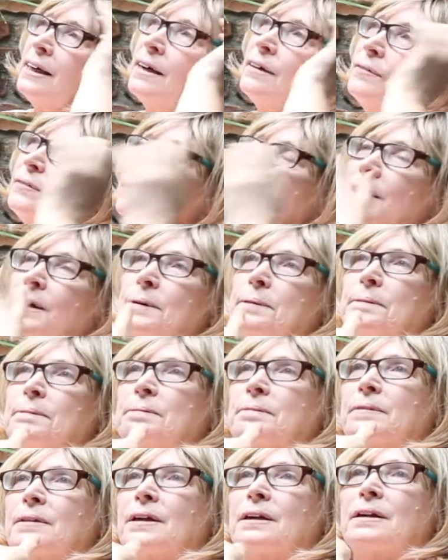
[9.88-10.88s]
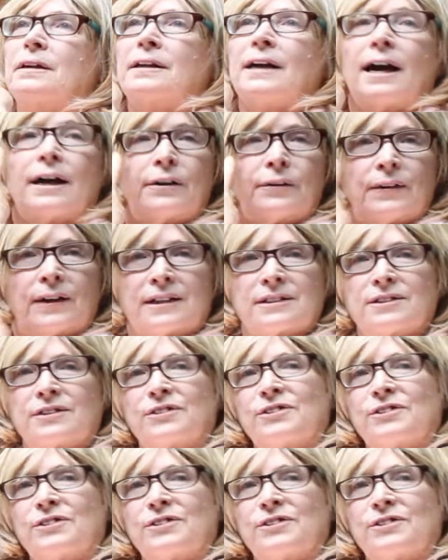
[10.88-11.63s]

have cataract